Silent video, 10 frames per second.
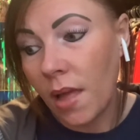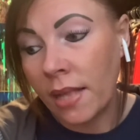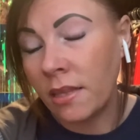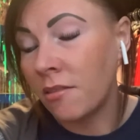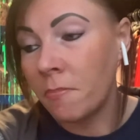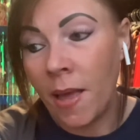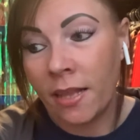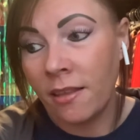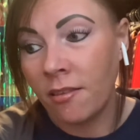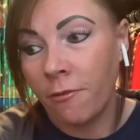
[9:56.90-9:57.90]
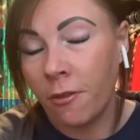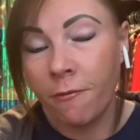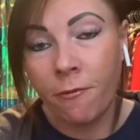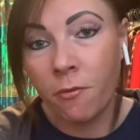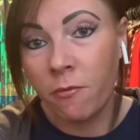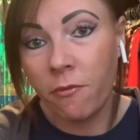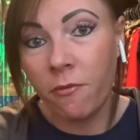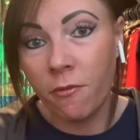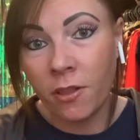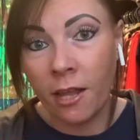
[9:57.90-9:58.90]
there's many different
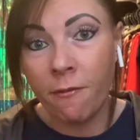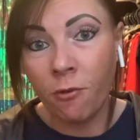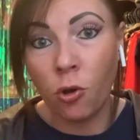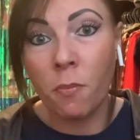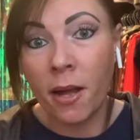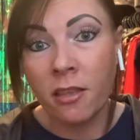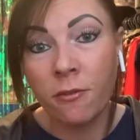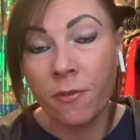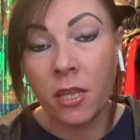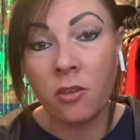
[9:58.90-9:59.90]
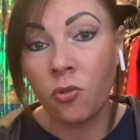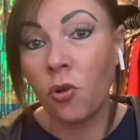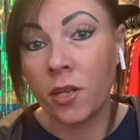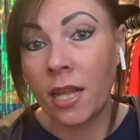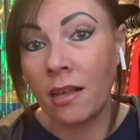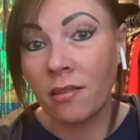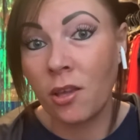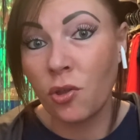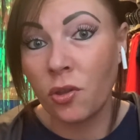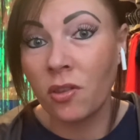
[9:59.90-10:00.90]
like format for these
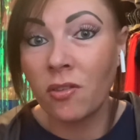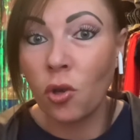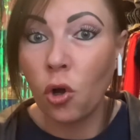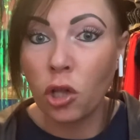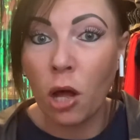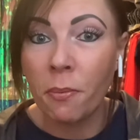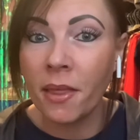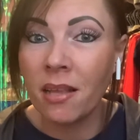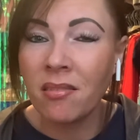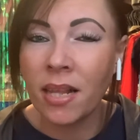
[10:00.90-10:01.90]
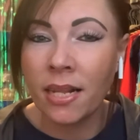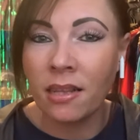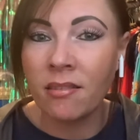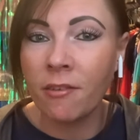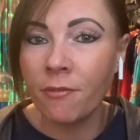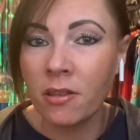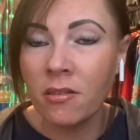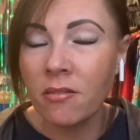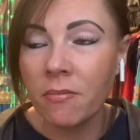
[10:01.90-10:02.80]
organisations. They all operate slightly different,